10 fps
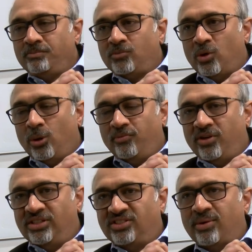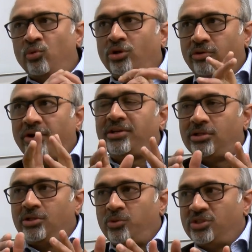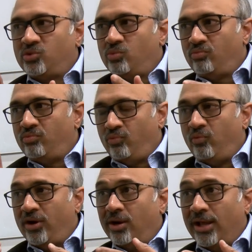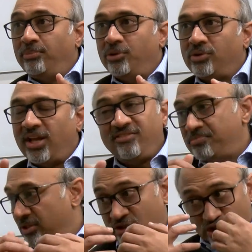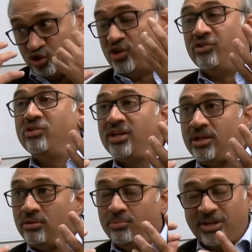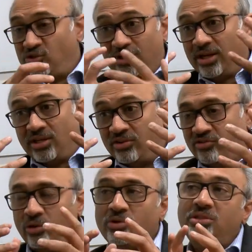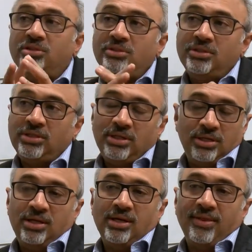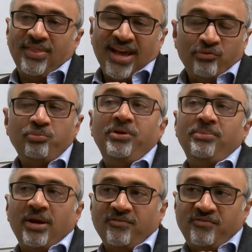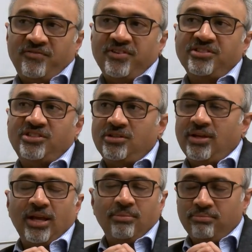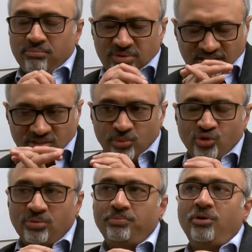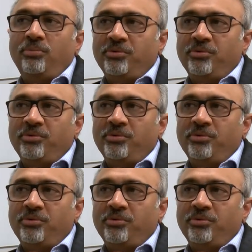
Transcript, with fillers: hopefully somewhat directed towards where it'll help you with life, but just generally, because you can't control it, that would be my first, and that's the most important